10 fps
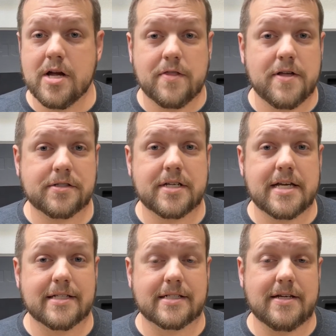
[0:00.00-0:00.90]
This
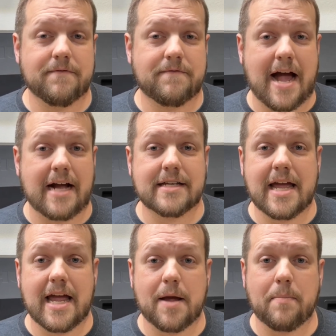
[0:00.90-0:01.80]
is in fact
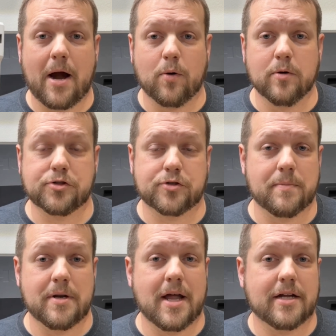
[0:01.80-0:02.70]
a power strip
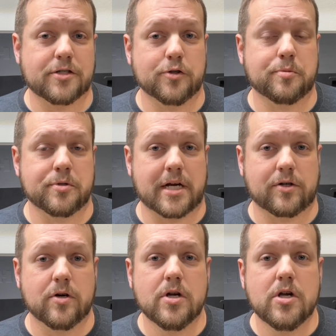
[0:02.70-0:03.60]
and not a surge protector.